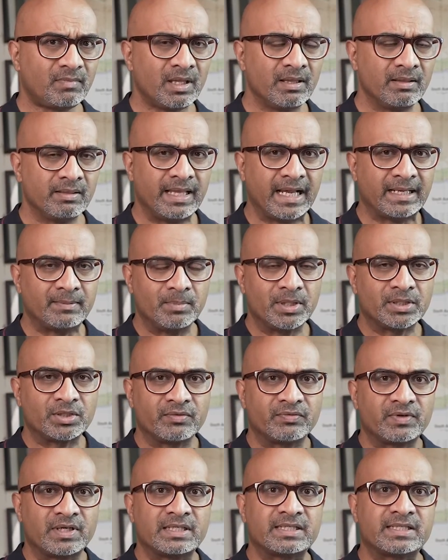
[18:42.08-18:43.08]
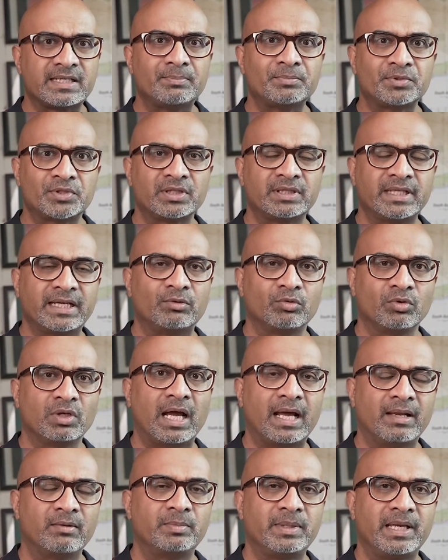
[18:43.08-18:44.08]
that much of consumption that
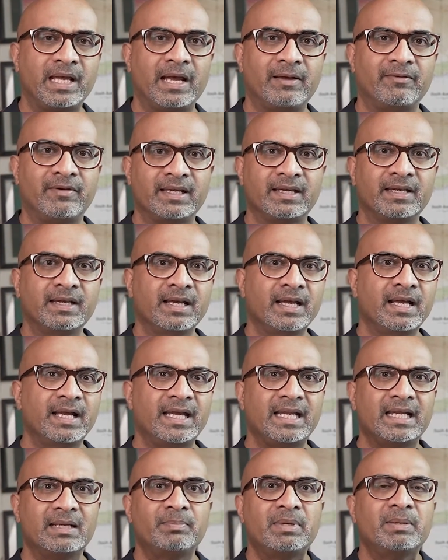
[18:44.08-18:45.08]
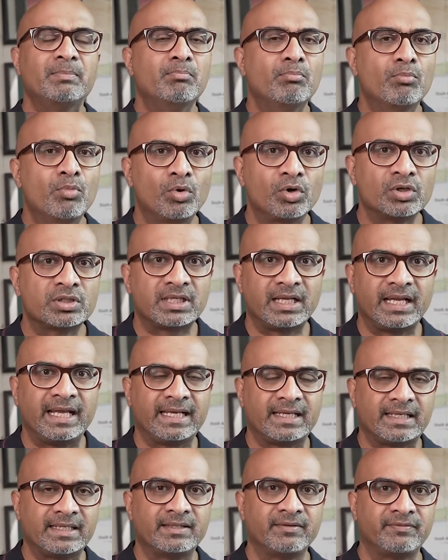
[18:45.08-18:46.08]
I'll be having. It'll be most
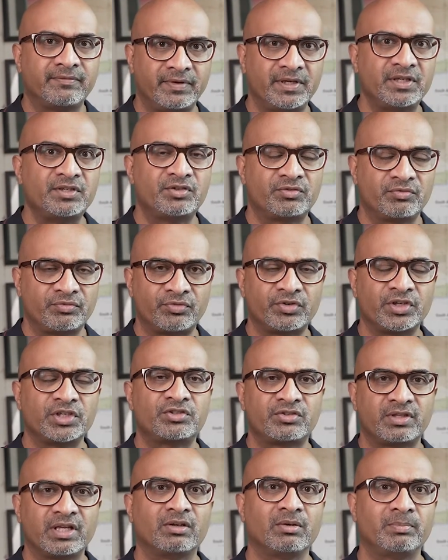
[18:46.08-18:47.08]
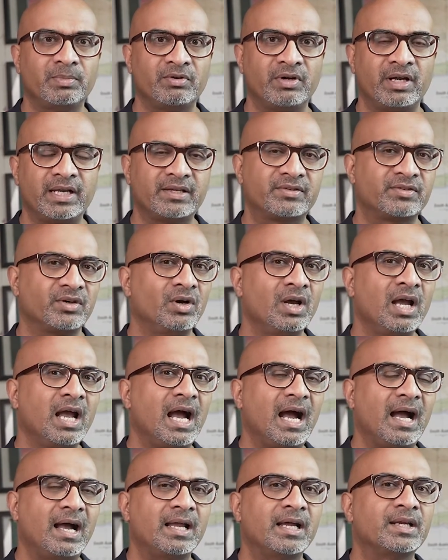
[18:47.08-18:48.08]
likely the fridge that will be running. So
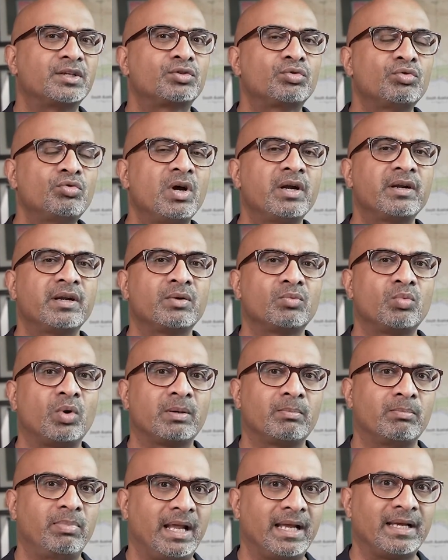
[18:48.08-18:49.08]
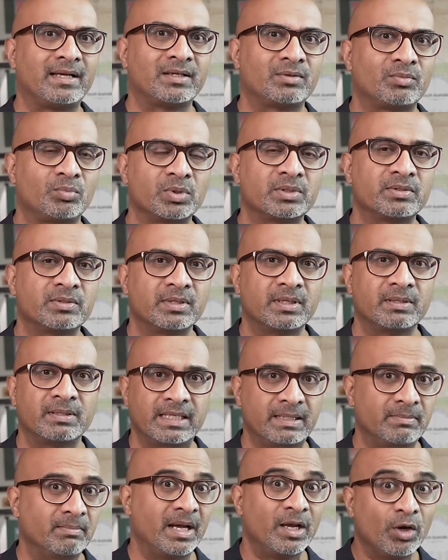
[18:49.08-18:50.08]
a 200 watt blanket was,
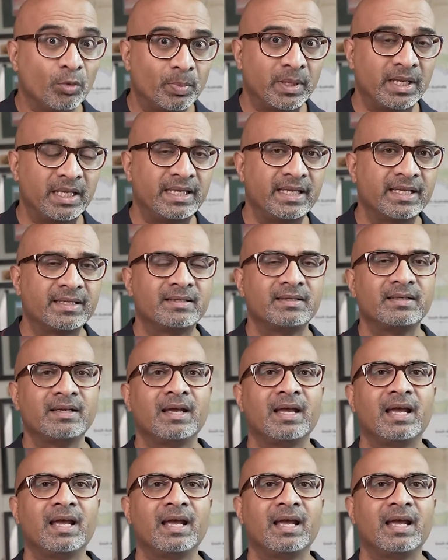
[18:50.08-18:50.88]
in my opinion,